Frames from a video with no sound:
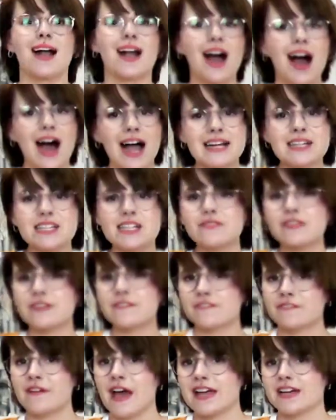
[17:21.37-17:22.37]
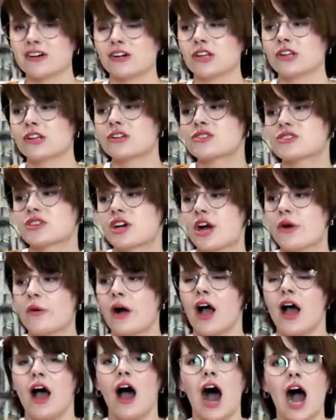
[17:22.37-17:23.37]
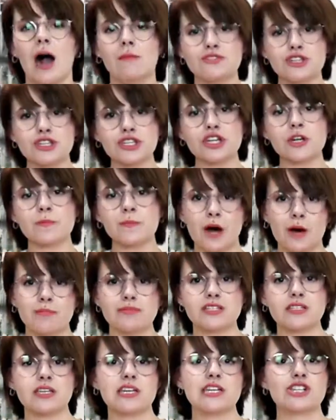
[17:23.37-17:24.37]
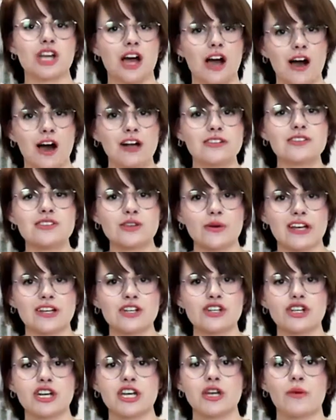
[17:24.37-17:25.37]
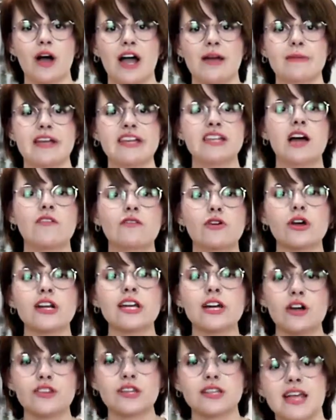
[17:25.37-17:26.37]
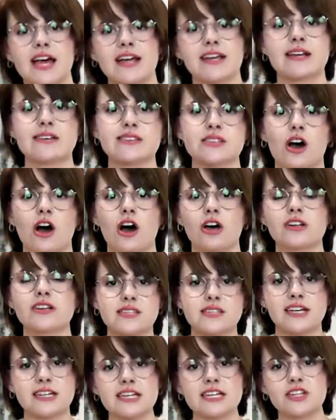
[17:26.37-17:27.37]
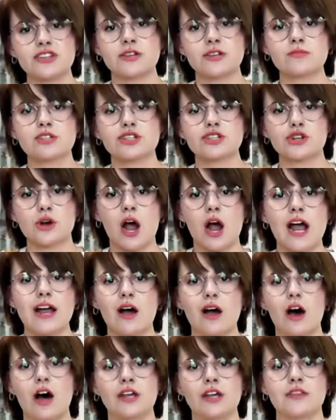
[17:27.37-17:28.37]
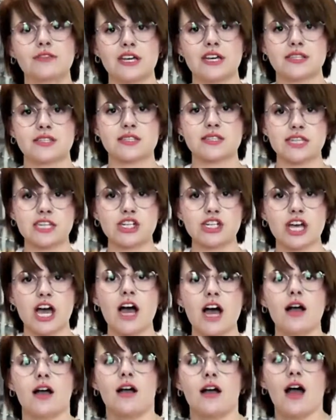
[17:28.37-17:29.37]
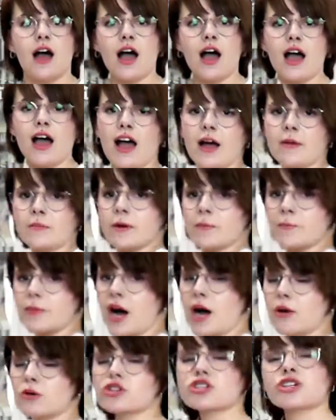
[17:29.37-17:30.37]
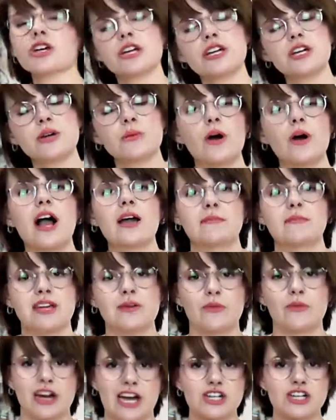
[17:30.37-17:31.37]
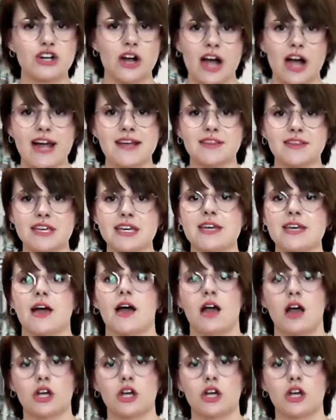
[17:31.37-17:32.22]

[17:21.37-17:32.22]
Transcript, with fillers: kind of a fail. So I'm just going to pop this t-shirt on so I can show you what I mean. I've already got the leggings on because I needed them to try on this t-shirt, um, but I'll show you what I mean when I try the